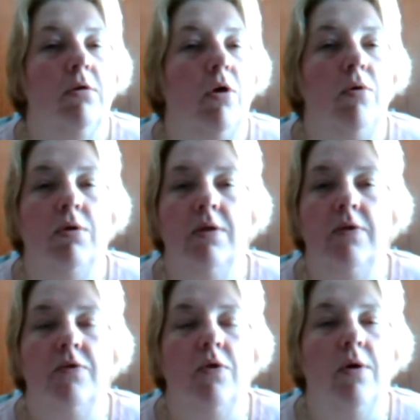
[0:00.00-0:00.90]
go to the
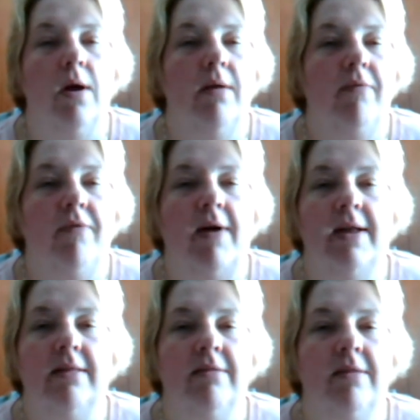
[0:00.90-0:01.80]
store and
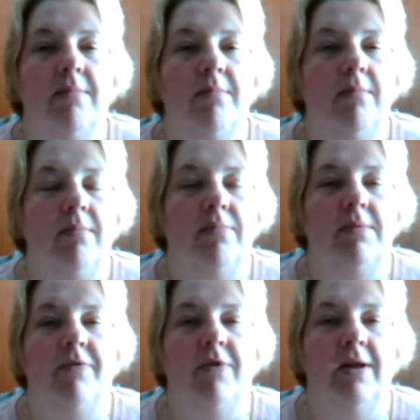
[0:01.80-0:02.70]
find some
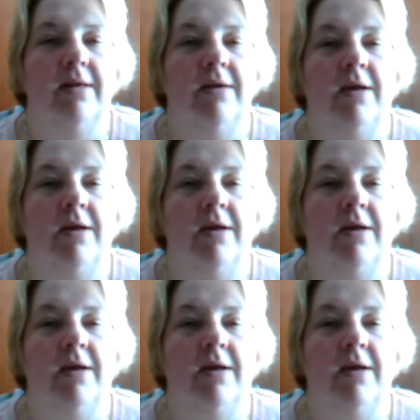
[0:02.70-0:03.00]
different,